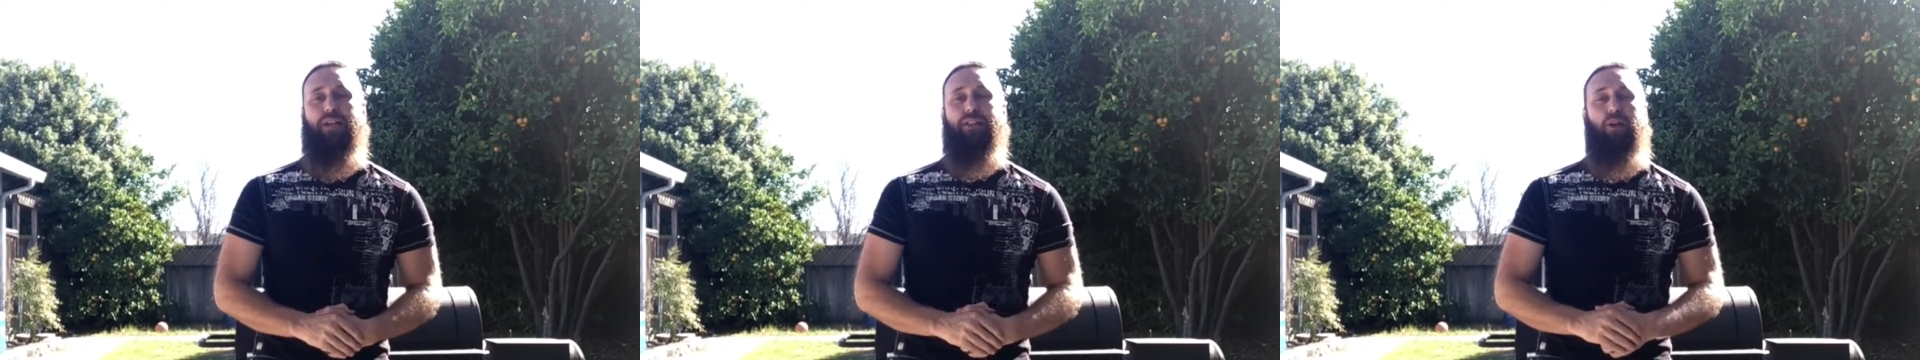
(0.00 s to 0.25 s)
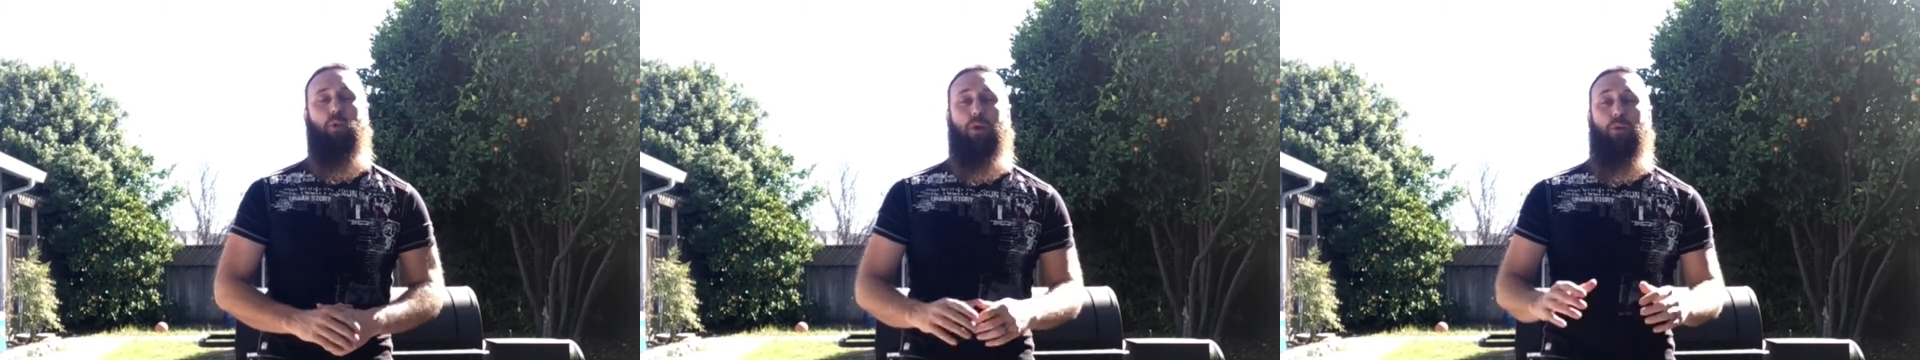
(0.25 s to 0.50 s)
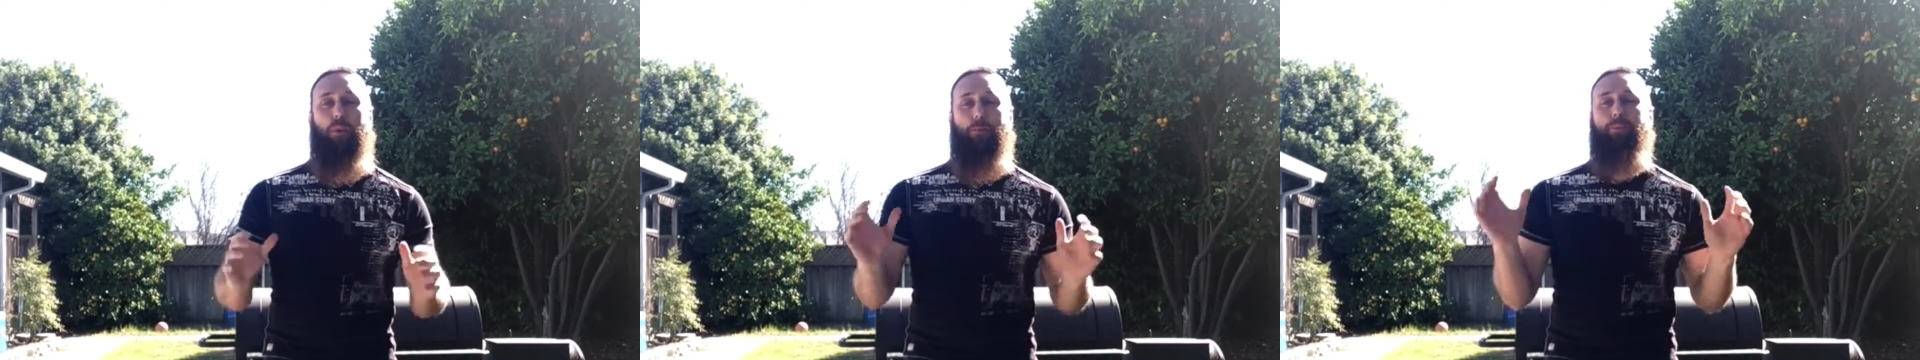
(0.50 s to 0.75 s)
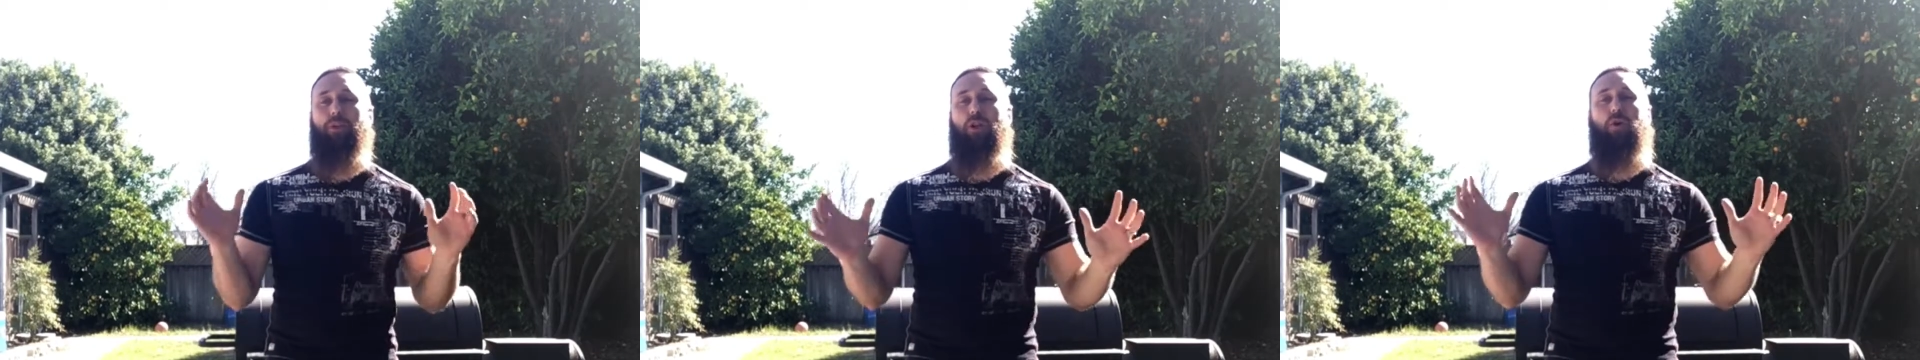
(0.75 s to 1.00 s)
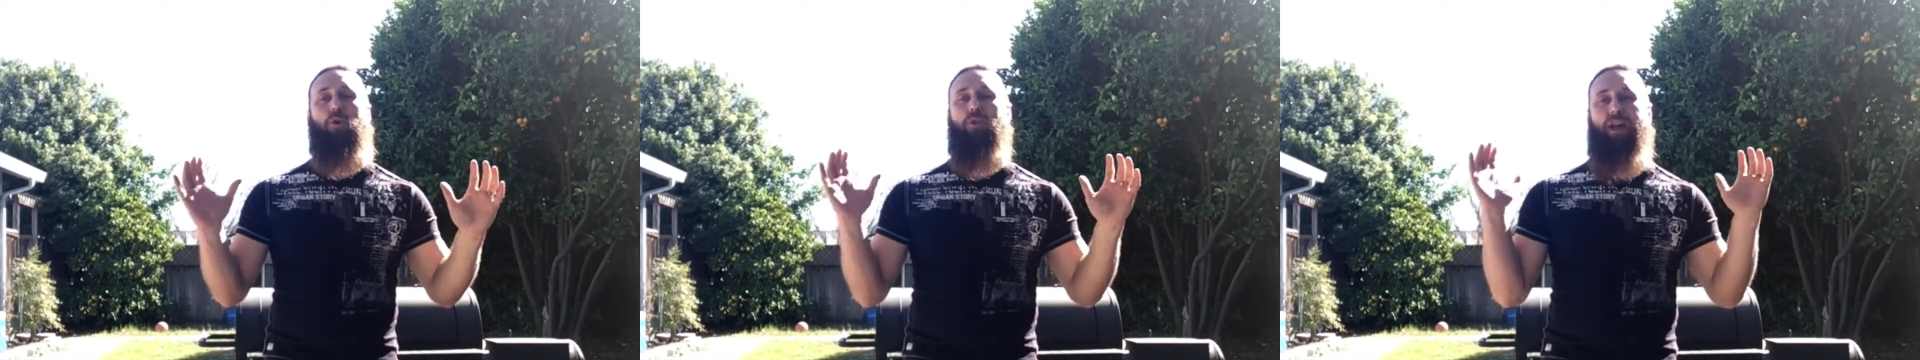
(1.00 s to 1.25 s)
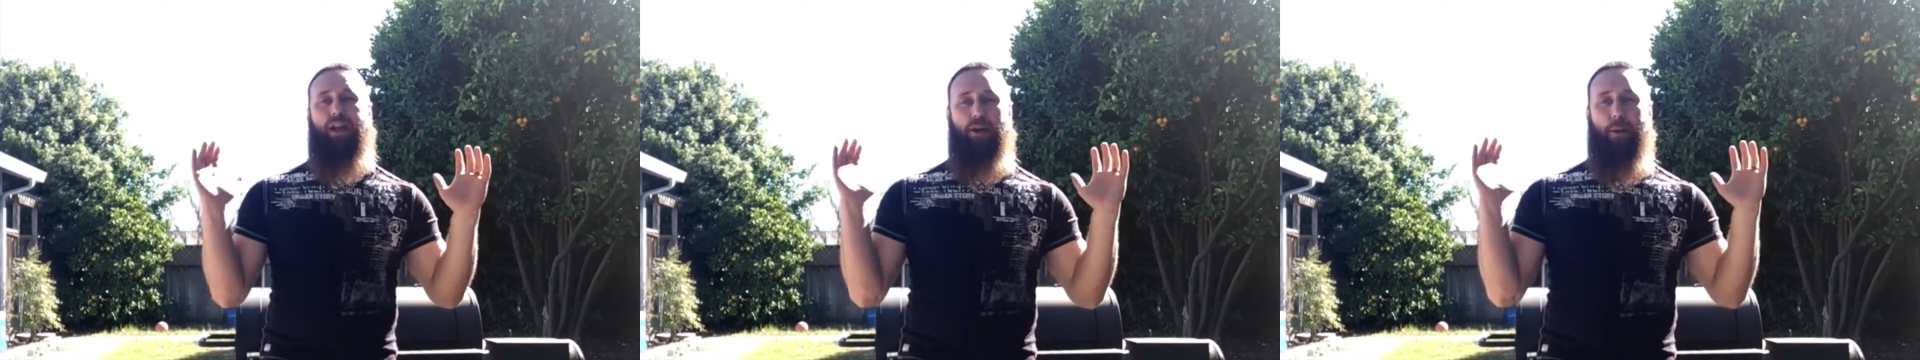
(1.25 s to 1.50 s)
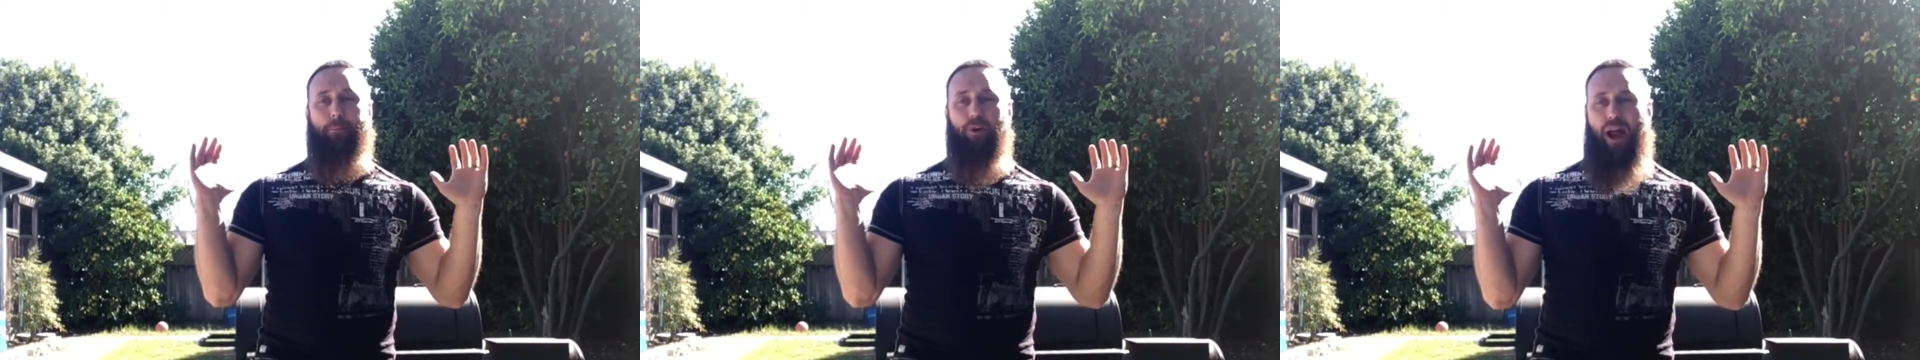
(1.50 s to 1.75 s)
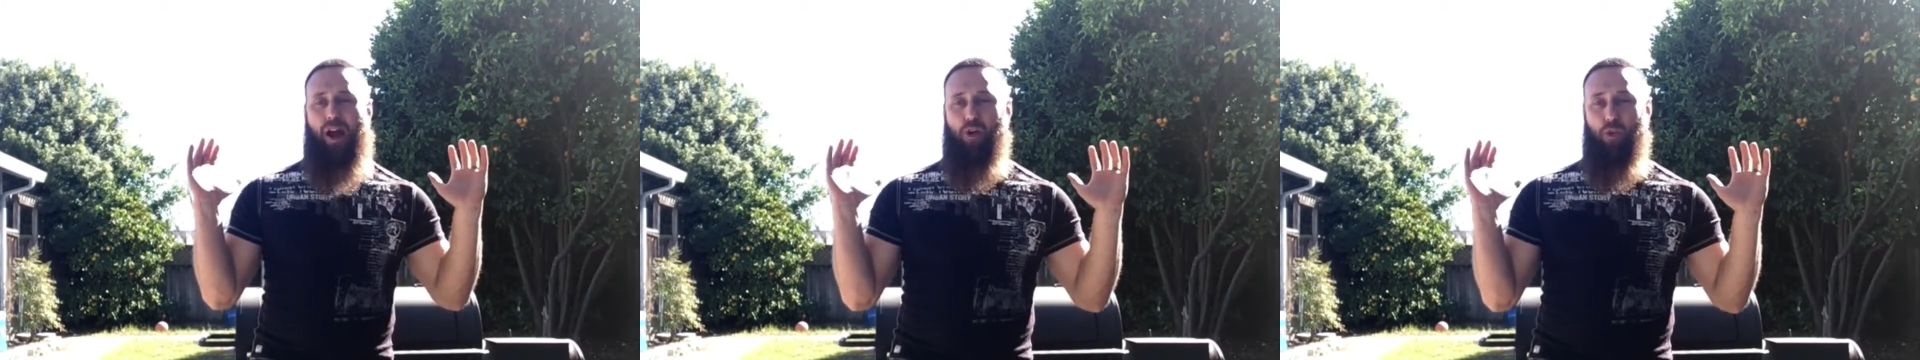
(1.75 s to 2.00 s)
and that we would blow that
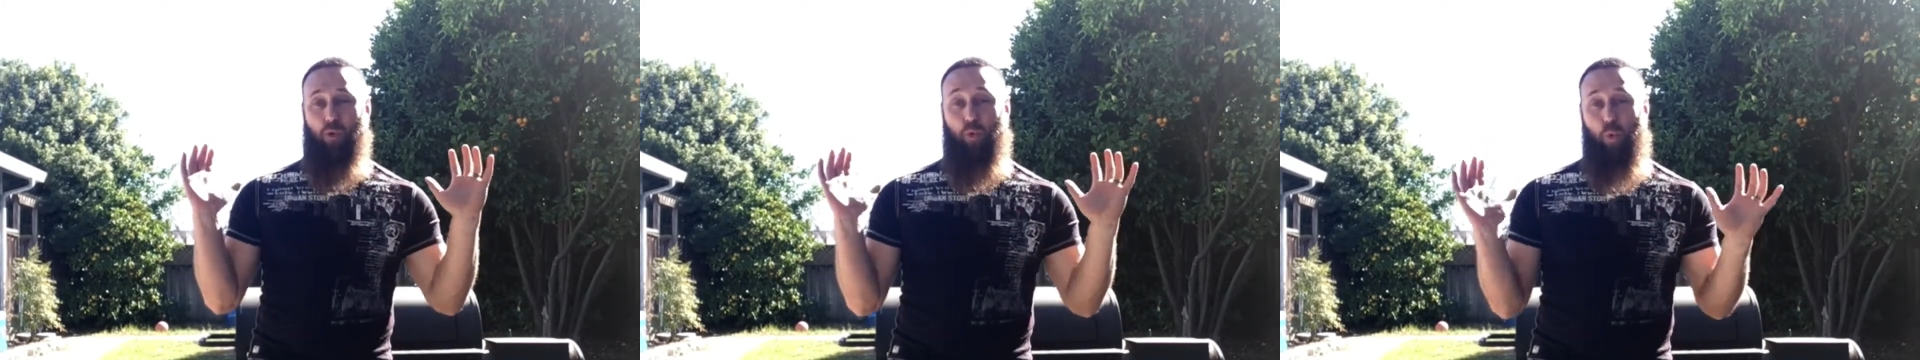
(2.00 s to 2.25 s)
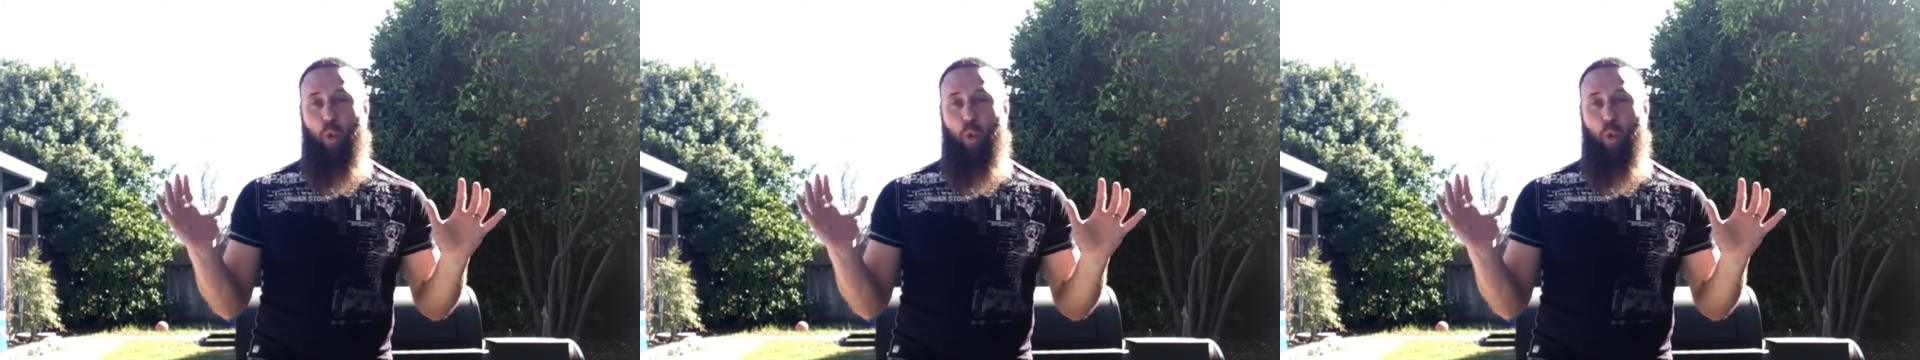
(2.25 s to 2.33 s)
number out of the